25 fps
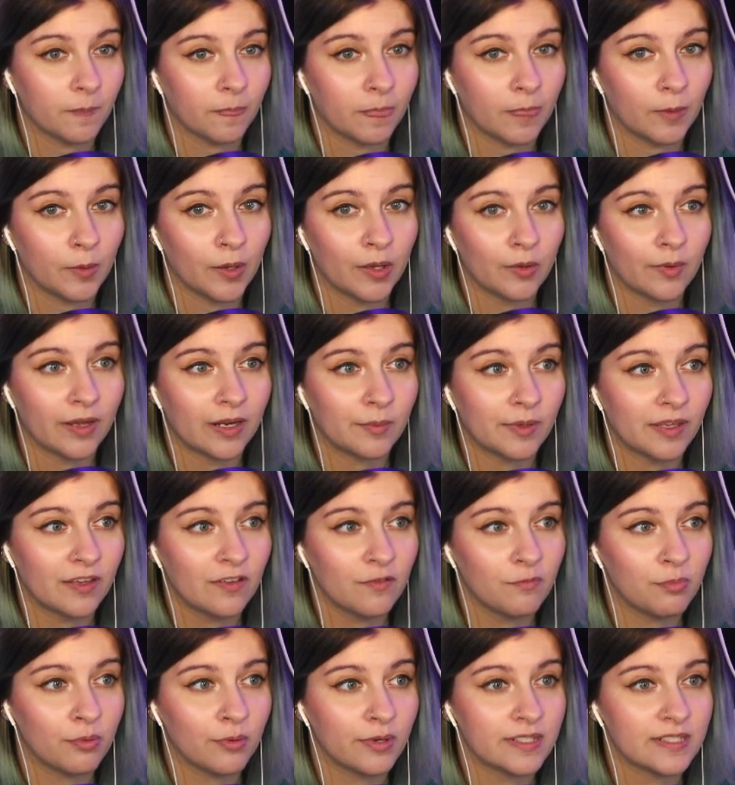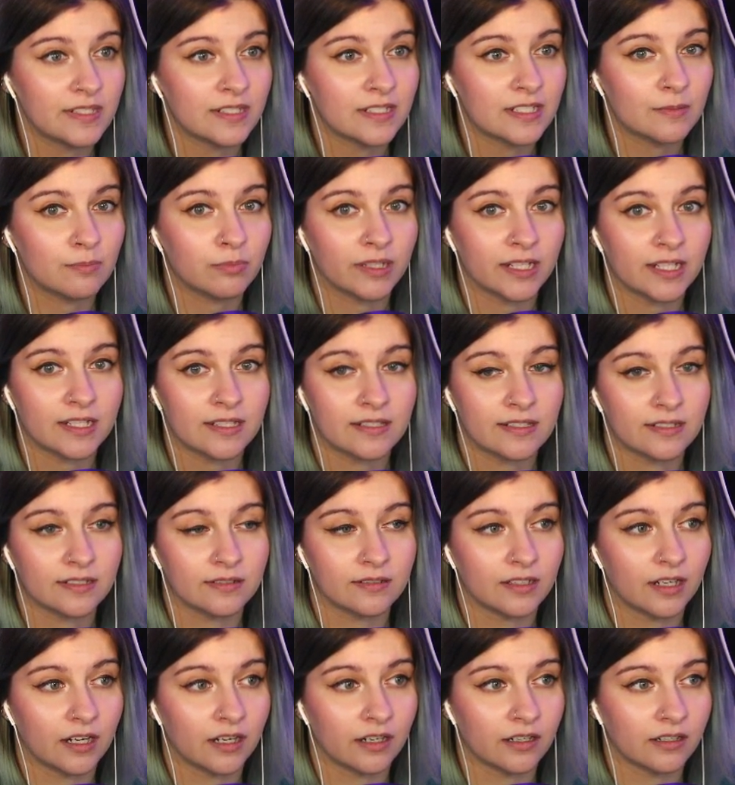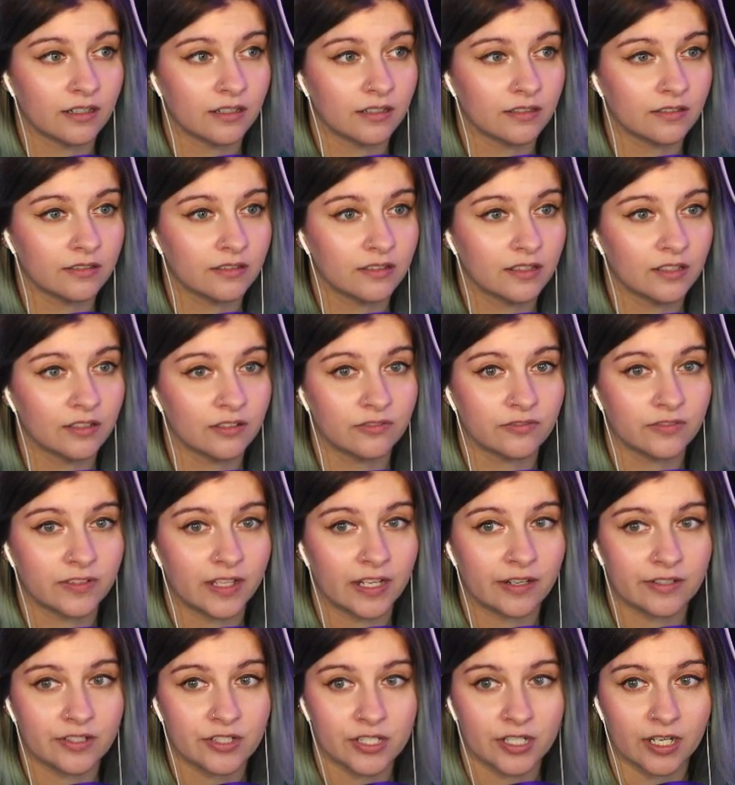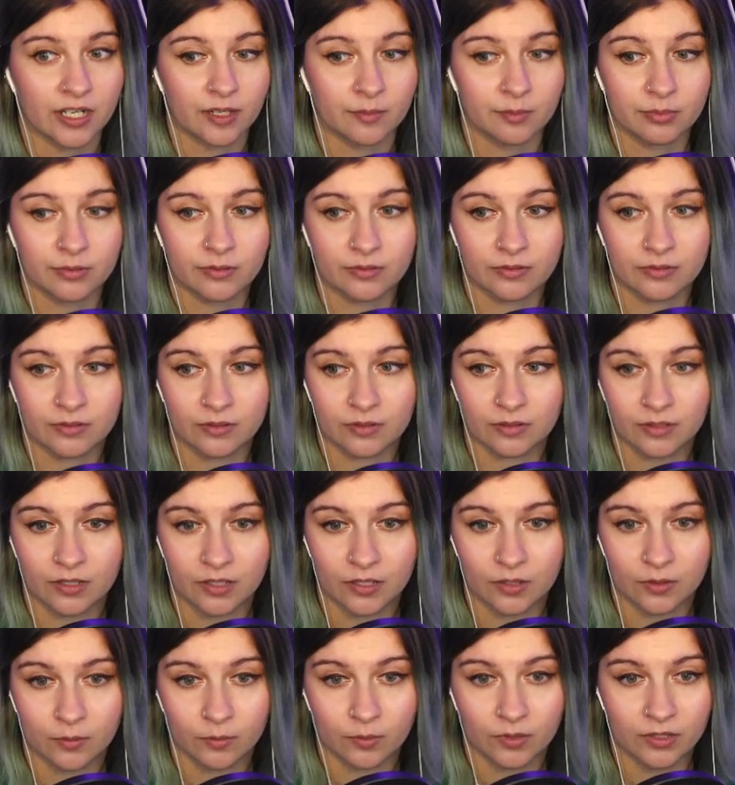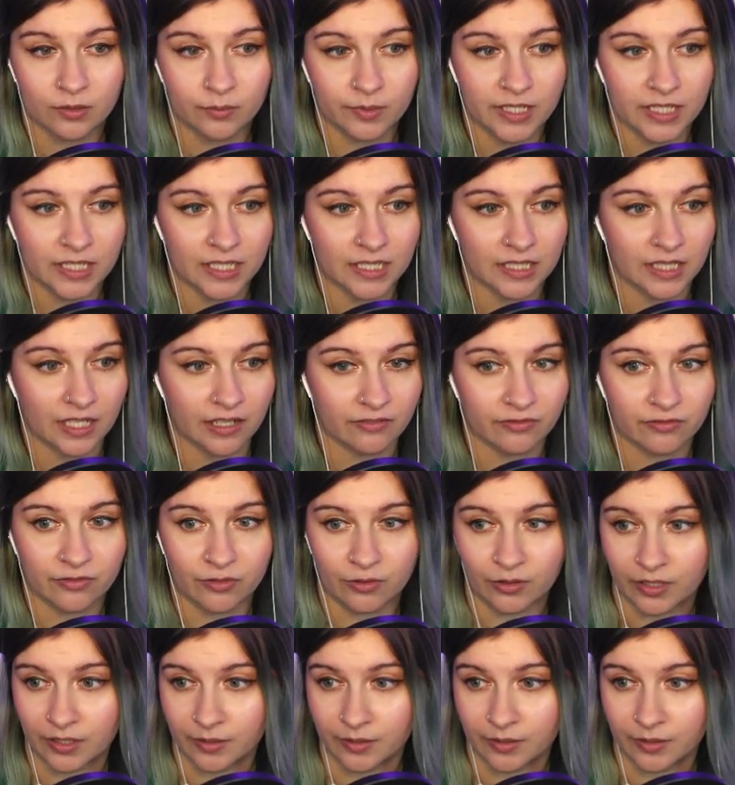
Wait, why do we have poisonous plants in our little flower shop? What do we need that for?